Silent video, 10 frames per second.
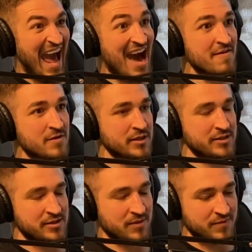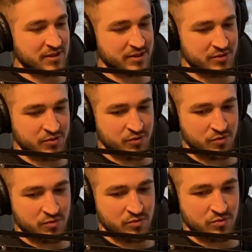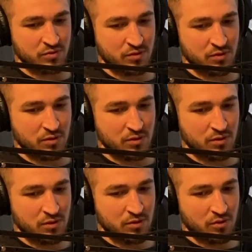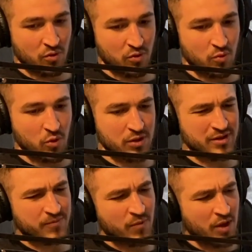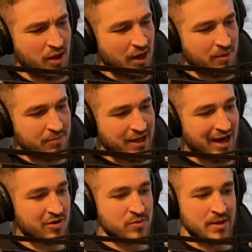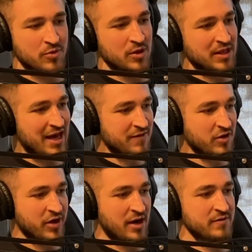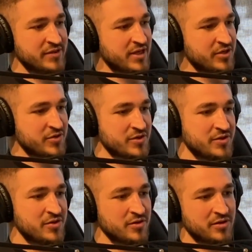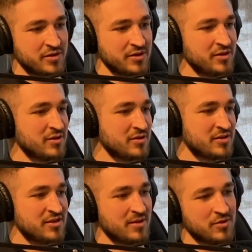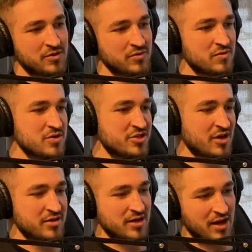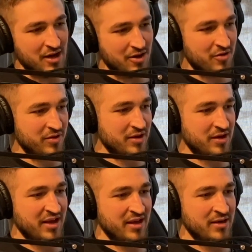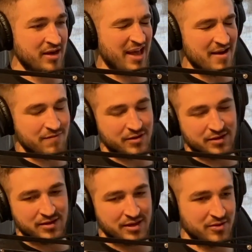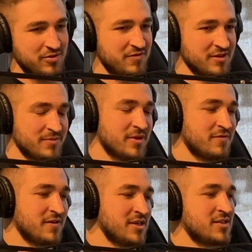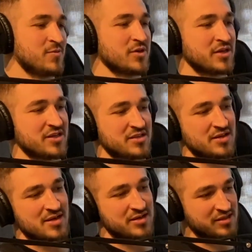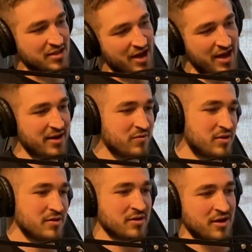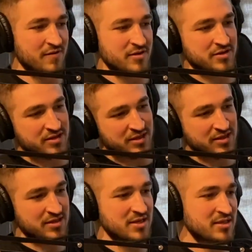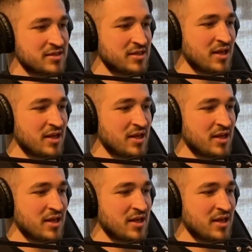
Having something to go to war. Man, I remember a lot of our conversations during, the summer when we were shut down and everything, when you flip on Facebook, it's this and that. What are the governor's things, this?